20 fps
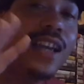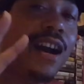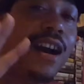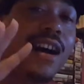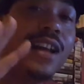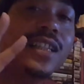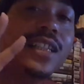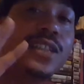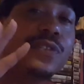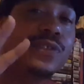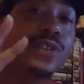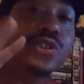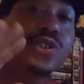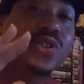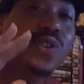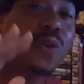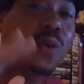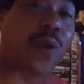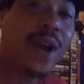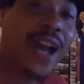y'all even
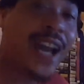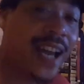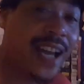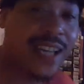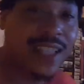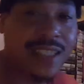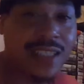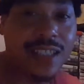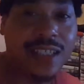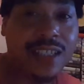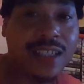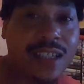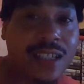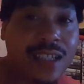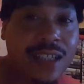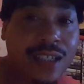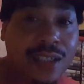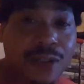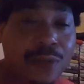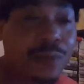trying it?
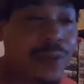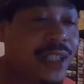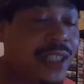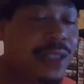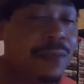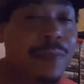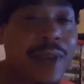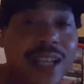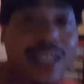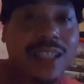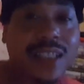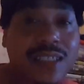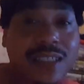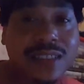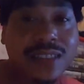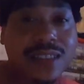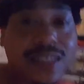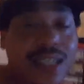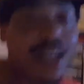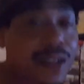You're really making
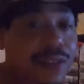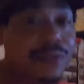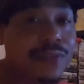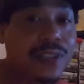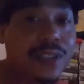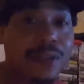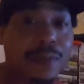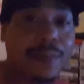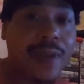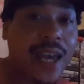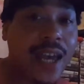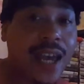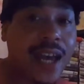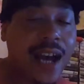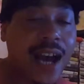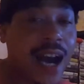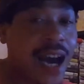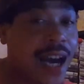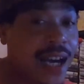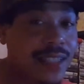yourself look
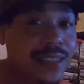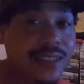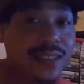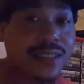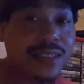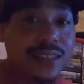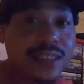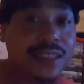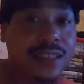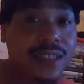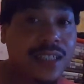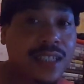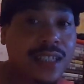bad, honestly.